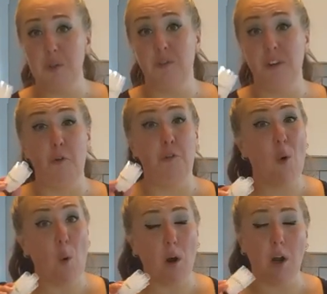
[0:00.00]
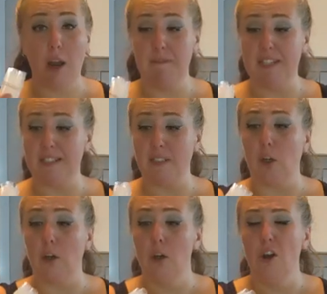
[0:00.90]
to fill four of these
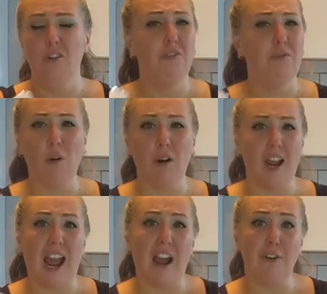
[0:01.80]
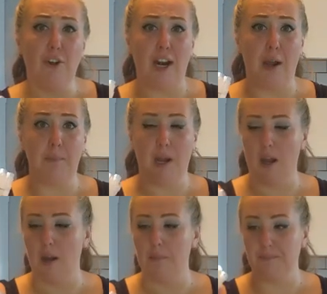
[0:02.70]
little 4.5
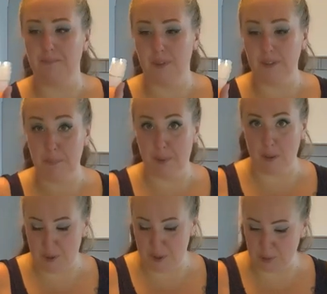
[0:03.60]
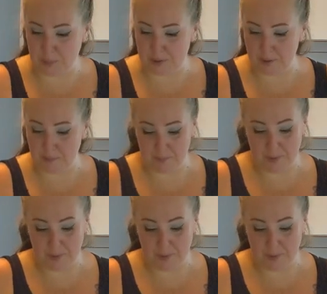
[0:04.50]
gram lip balm tubes.